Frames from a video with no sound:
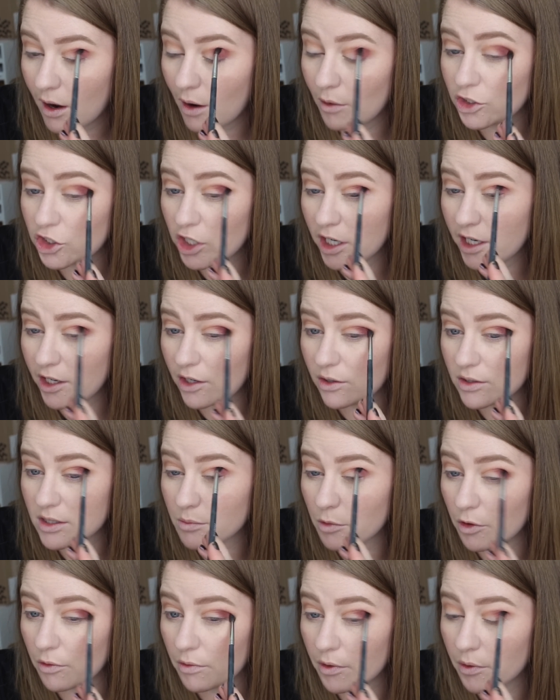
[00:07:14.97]
I was trying to use
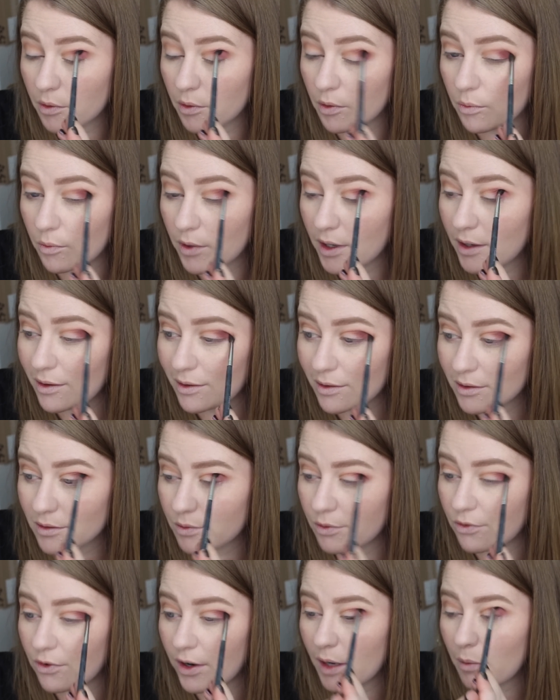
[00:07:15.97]
a maroon. What
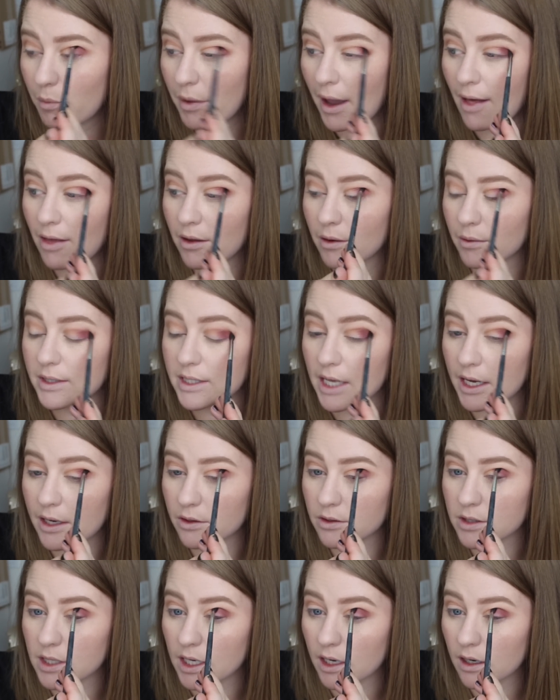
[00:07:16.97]
freaking palette was I
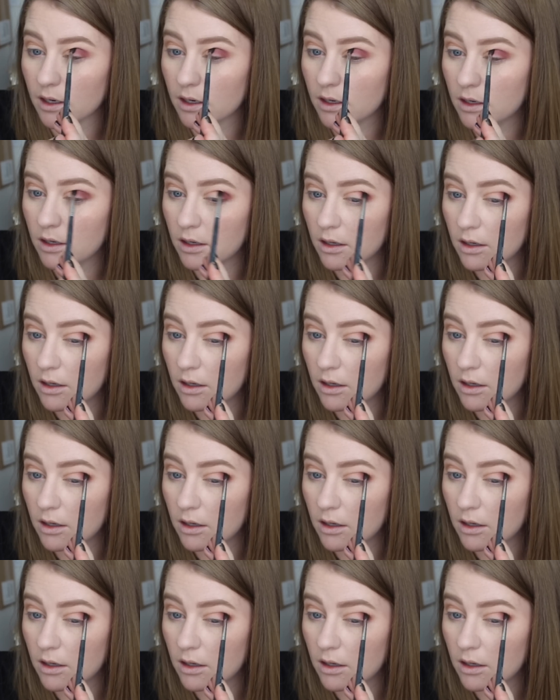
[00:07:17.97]
using?